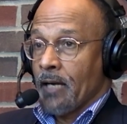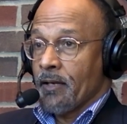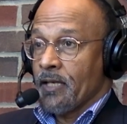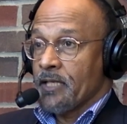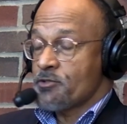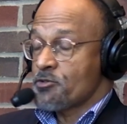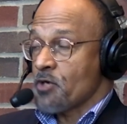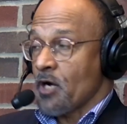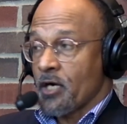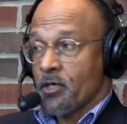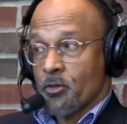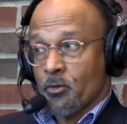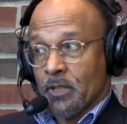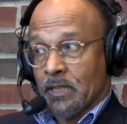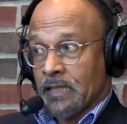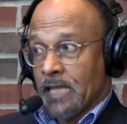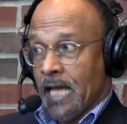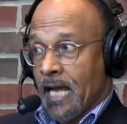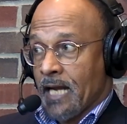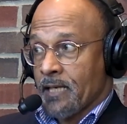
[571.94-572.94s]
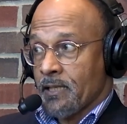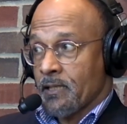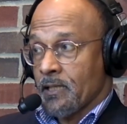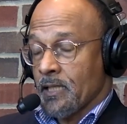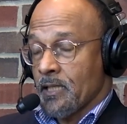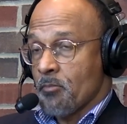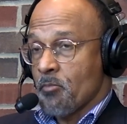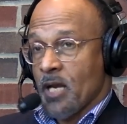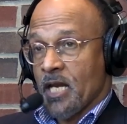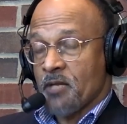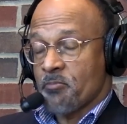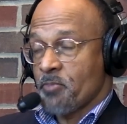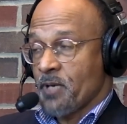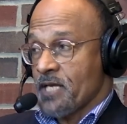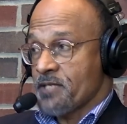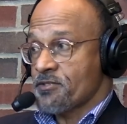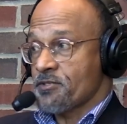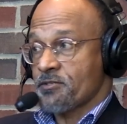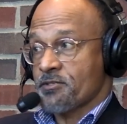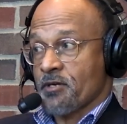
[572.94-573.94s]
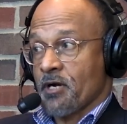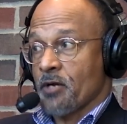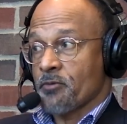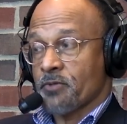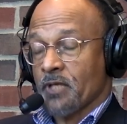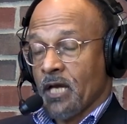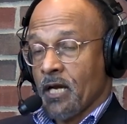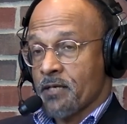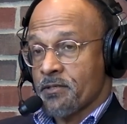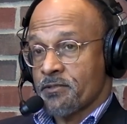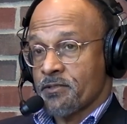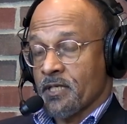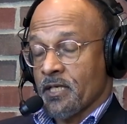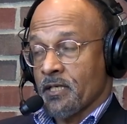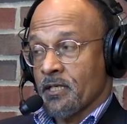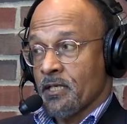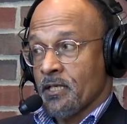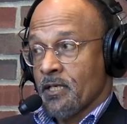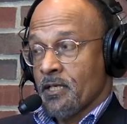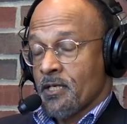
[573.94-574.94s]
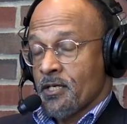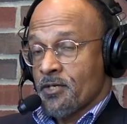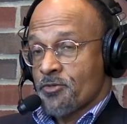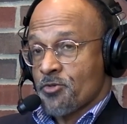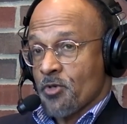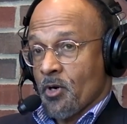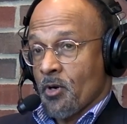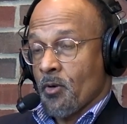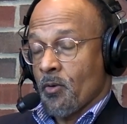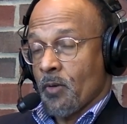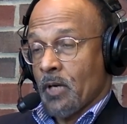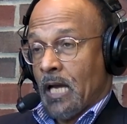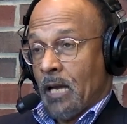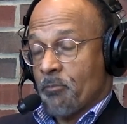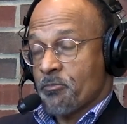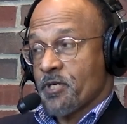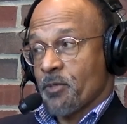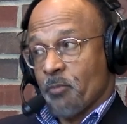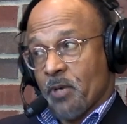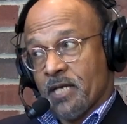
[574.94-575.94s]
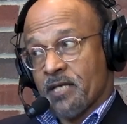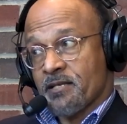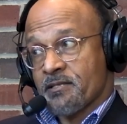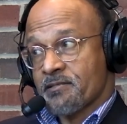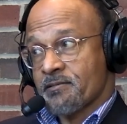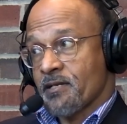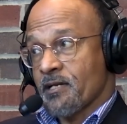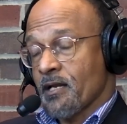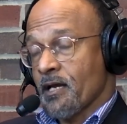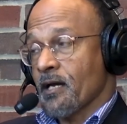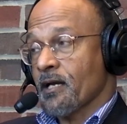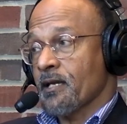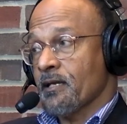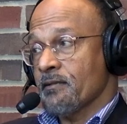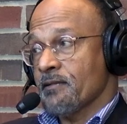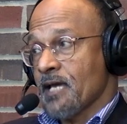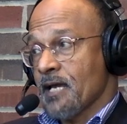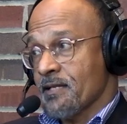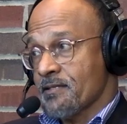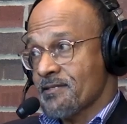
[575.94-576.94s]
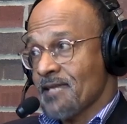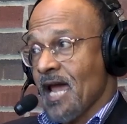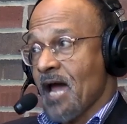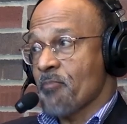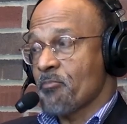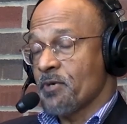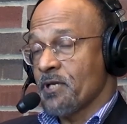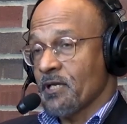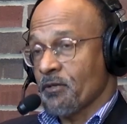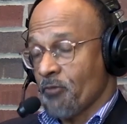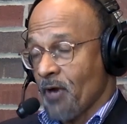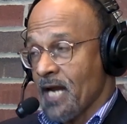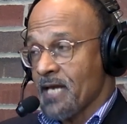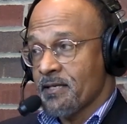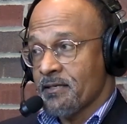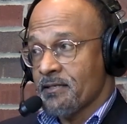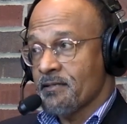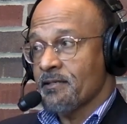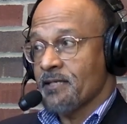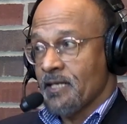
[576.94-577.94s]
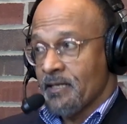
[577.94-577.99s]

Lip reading: It's not doing that in many places around the country. So I'm tremendously lucky that it's happening right here in